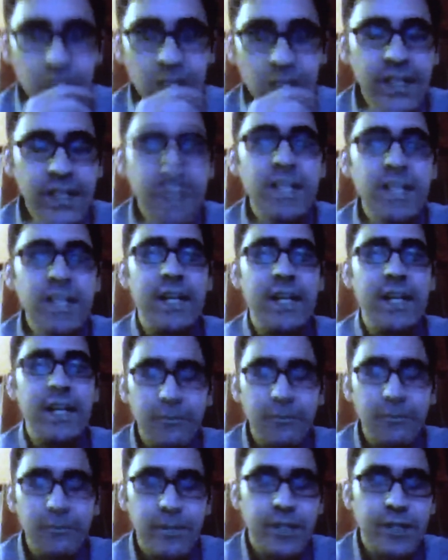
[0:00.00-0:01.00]
India
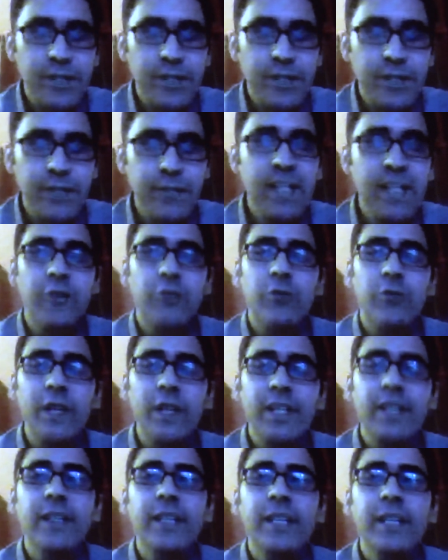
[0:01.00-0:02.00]
is making
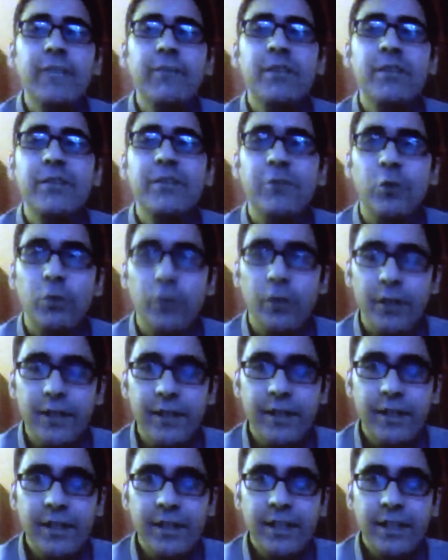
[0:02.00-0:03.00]
great leaps forward.
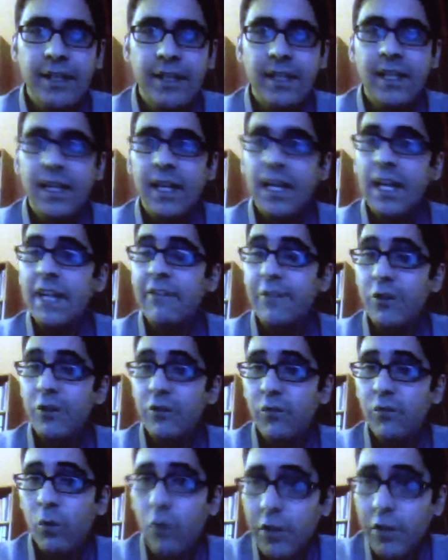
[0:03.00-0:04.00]
And if you've
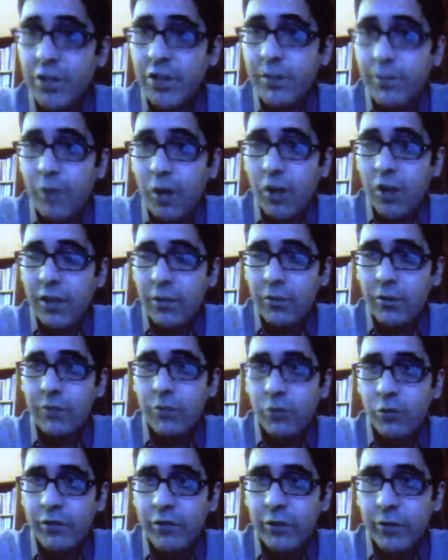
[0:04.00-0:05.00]
watched a Bollywood
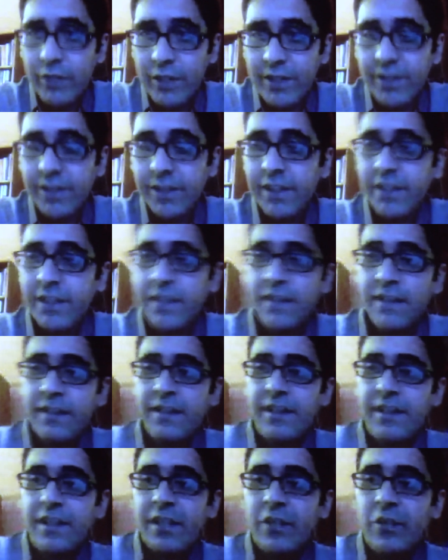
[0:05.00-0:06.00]
movie recently,
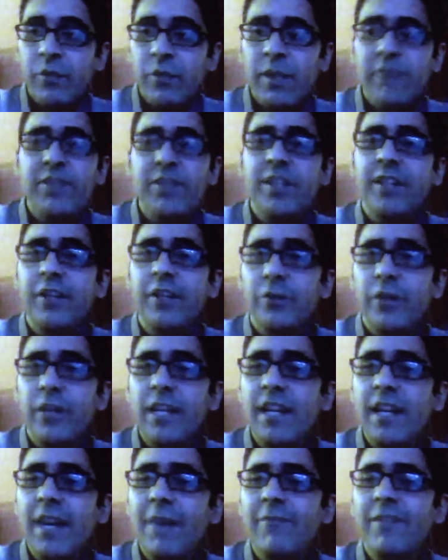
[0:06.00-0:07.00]
you may have seen a
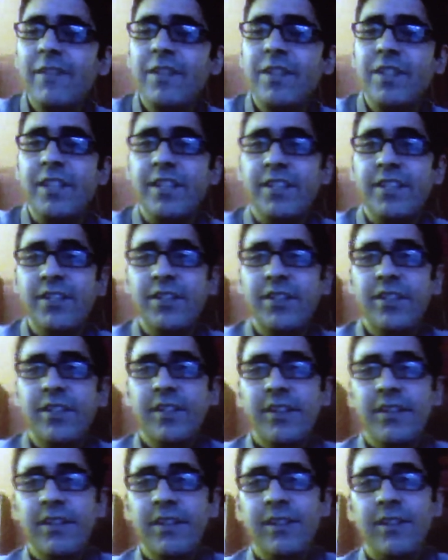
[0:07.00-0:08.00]
great emphasis
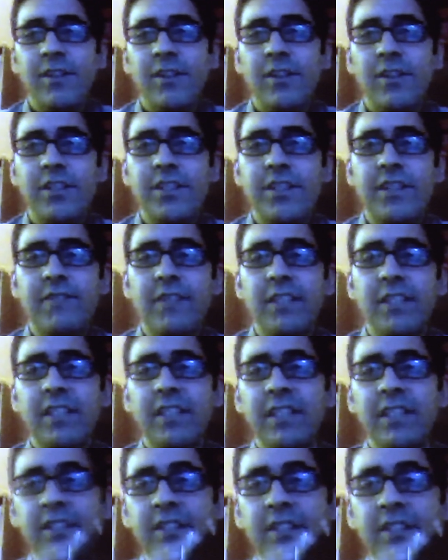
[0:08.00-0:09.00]
on stuff like
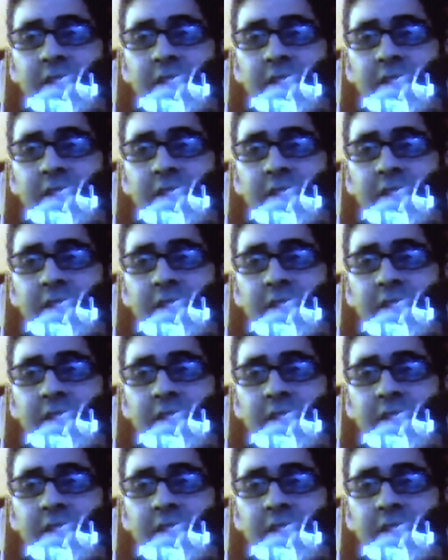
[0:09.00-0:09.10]
this